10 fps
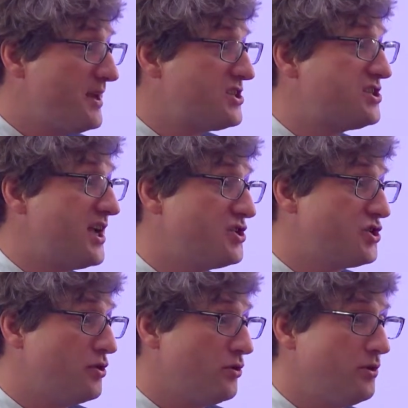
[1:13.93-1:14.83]

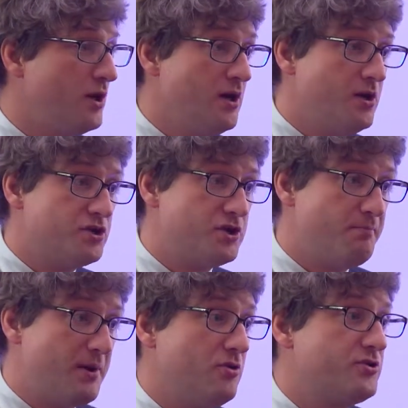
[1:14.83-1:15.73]
essential to
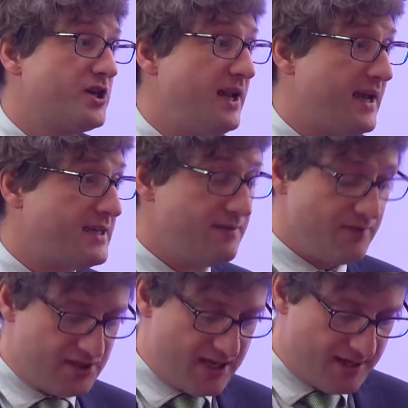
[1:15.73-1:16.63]
build
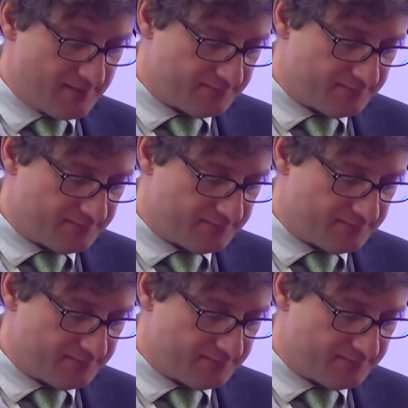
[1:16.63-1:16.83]
connectivity.